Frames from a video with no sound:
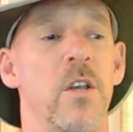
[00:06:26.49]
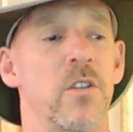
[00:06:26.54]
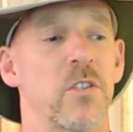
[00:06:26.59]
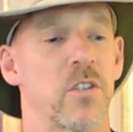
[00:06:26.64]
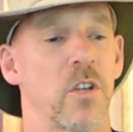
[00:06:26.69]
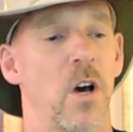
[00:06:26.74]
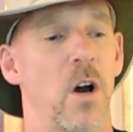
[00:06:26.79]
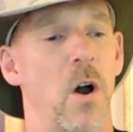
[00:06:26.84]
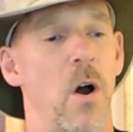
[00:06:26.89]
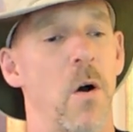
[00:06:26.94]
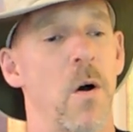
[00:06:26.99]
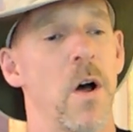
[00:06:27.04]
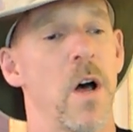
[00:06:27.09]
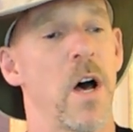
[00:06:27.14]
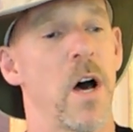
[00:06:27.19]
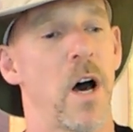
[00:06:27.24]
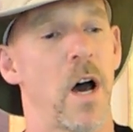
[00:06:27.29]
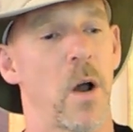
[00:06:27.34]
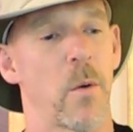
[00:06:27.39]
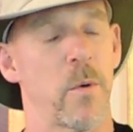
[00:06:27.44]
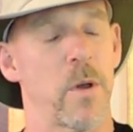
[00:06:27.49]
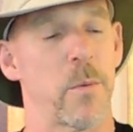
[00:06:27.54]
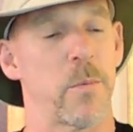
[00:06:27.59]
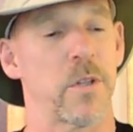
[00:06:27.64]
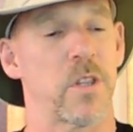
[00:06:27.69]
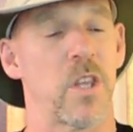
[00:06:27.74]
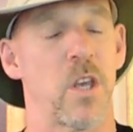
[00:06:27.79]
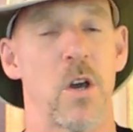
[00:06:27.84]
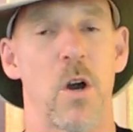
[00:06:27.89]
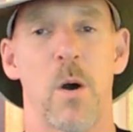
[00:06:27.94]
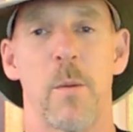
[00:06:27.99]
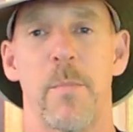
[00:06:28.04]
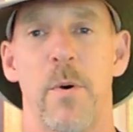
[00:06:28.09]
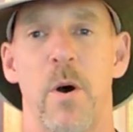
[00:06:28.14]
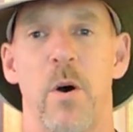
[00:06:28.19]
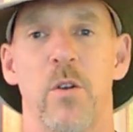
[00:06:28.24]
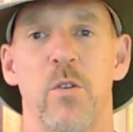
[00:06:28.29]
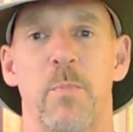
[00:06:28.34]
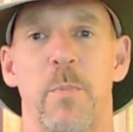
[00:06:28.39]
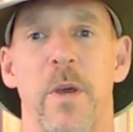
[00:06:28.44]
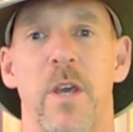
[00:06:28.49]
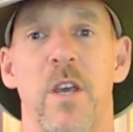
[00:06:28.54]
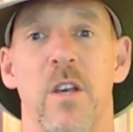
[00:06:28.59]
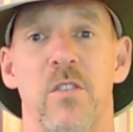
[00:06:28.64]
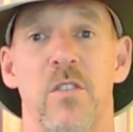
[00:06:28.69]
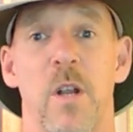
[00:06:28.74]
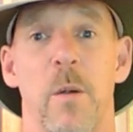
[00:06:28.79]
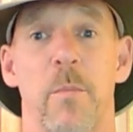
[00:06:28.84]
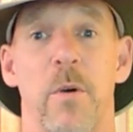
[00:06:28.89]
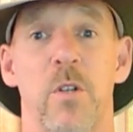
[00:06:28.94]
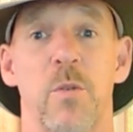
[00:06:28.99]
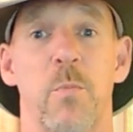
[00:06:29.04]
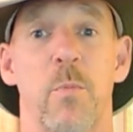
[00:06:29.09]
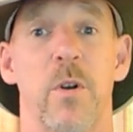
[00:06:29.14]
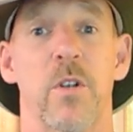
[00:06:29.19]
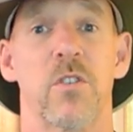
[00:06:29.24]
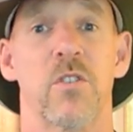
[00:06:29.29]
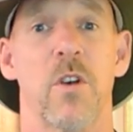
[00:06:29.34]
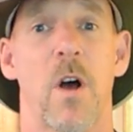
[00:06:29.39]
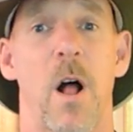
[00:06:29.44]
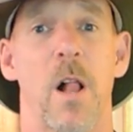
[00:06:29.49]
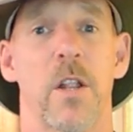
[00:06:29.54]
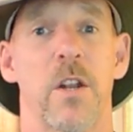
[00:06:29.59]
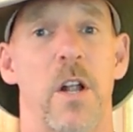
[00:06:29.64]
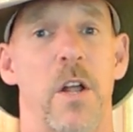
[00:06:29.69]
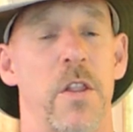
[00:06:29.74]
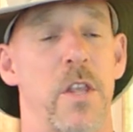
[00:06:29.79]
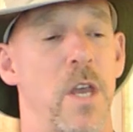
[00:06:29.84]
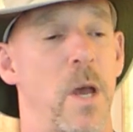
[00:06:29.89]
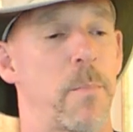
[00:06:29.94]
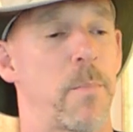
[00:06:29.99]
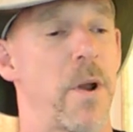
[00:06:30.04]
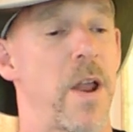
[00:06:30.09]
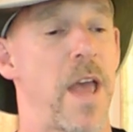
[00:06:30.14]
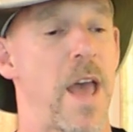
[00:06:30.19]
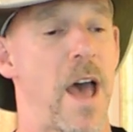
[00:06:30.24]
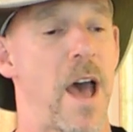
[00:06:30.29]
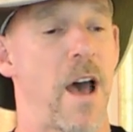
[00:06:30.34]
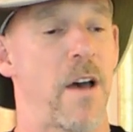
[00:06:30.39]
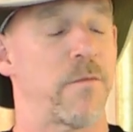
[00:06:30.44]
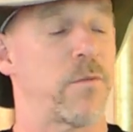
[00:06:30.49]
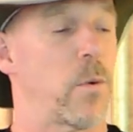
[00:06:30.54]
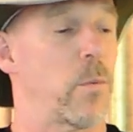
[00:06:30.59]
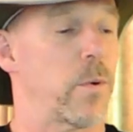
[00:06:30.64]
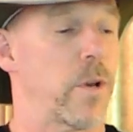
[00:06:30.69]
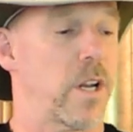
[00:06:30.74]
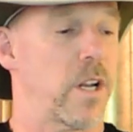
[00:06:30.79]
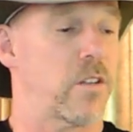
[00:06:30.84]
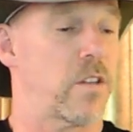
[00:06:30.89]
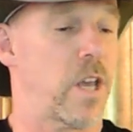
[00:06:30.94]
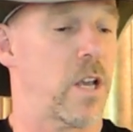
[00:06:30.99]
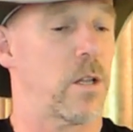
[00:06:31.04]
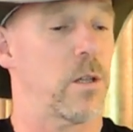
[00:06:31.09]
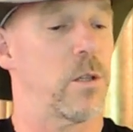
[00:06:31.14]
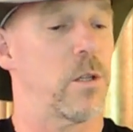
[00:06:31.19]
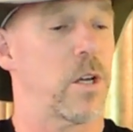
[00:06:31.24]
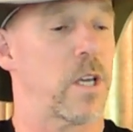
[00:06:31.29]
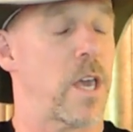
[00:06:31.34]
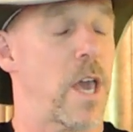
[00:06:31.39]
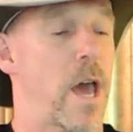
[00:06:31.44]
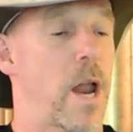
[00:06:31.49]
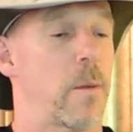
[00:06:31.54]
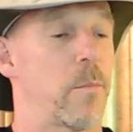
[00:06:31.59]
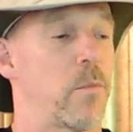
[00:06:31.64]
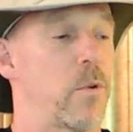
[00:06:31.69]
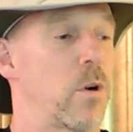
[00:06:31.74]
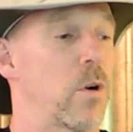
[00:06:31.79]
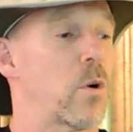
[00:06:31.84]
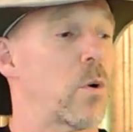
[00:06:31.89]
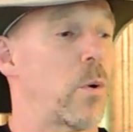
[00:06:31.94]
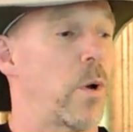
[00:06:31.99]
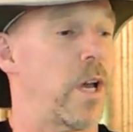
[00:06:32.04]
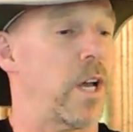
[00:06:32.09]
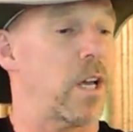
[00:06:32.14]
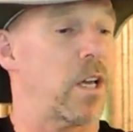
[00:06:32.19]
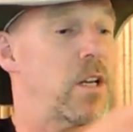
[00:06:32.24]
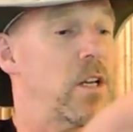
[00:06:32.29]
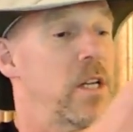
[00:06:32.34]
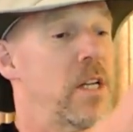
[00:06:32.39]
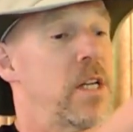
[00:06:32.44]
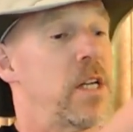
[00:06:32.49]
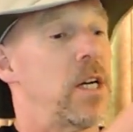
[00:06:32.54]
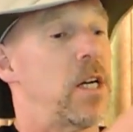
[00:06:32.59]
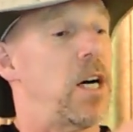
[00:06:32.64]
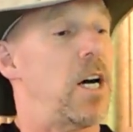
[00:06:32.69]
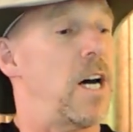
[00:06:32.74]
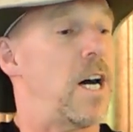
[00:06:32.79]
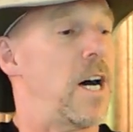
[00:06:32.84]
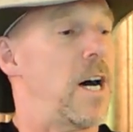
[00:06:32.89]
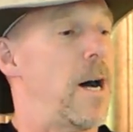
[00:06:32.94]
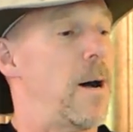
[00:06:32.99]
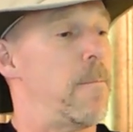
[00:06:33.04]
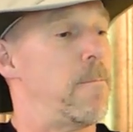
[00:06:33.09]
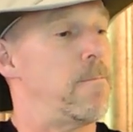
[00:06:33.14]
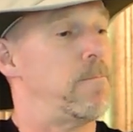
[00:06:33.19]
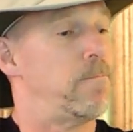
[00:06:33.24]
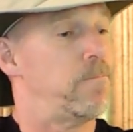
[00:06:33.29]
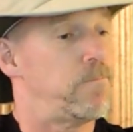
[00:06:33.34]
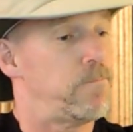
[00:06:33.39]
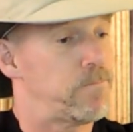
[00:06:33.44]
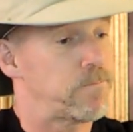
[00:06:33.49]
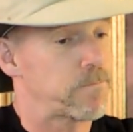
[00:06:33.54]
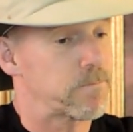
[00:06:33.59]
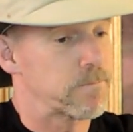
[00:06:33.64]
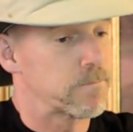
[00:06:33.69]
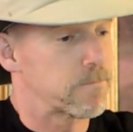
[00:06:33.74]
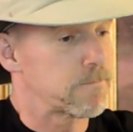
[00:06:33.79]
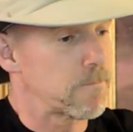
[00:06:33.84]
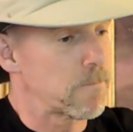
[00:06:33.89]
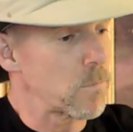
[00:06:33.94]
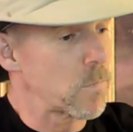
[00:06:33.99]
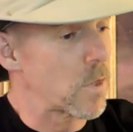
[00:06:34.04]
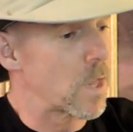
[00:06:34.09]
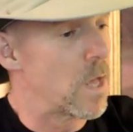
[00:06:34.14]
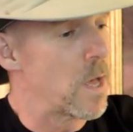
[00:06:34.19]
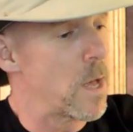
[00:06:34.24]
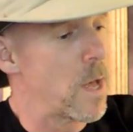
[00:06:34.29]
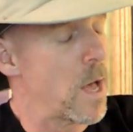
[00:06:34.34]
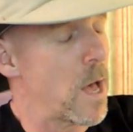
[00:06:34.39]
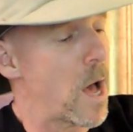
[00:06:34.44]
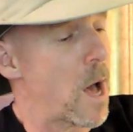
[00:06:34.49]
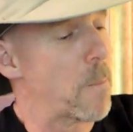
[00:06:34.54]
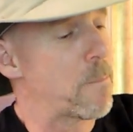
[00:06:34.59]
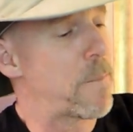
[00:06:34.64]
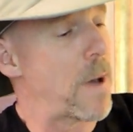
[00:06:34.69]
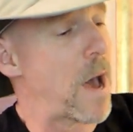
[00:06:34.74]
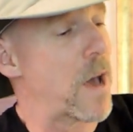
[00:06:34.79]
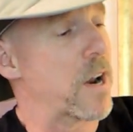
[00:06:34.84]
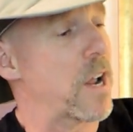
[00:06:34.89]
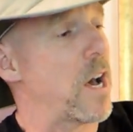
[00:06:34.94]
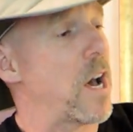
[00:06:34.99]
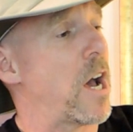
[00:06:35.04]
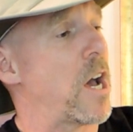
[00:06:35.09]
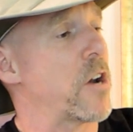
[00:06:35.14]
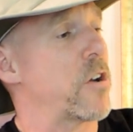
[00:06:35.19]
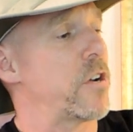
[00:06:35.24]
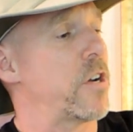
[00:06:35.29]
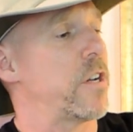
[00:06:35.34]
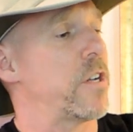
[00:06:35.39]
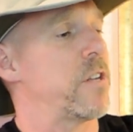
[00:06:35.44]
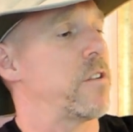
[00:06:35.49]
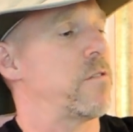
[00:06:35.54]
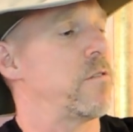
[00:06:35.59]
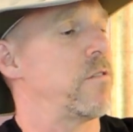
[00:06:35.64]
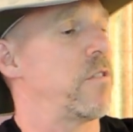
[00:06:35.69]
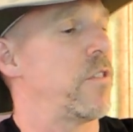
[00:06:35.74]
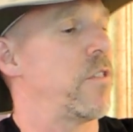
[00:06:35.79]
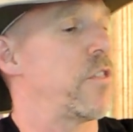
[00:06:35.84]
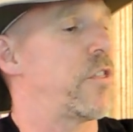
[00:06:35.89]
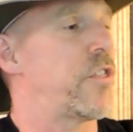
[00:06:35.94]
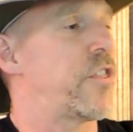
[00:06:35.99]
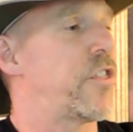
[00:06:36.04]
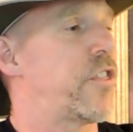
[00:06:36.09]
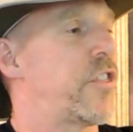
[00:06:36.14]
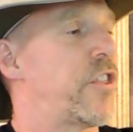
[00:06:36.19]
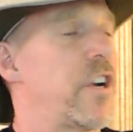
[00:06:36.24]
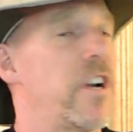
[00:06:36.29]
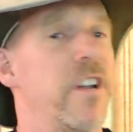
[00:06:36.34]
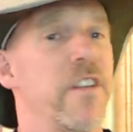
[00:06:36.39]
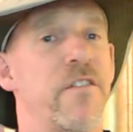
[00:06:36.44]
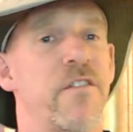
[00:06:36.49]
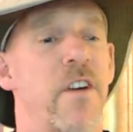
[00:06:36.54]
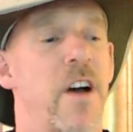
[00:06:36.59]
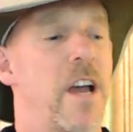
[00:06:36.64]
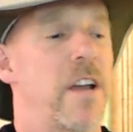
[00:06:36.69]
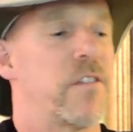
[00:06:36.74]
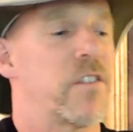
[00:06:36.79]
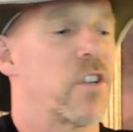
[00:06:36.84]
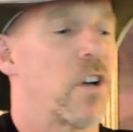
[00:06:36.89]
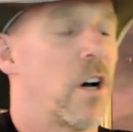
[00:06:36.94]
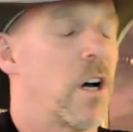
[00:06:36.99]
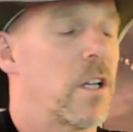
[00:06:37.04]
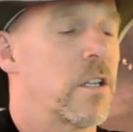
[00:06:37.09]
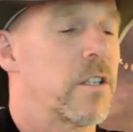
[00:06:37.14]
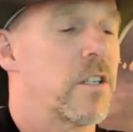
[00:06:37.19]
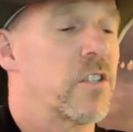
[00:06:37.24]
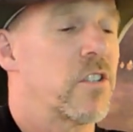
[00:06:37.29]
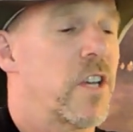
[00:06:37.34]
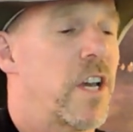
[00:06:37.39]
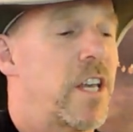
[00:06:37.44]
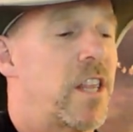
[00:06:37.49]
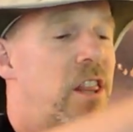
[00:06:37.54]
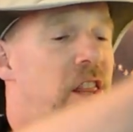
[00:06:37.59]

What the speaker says: So I went with the Oboz because they're much more solid on the upper half, and we're going to take a look at them real quick. About $135, I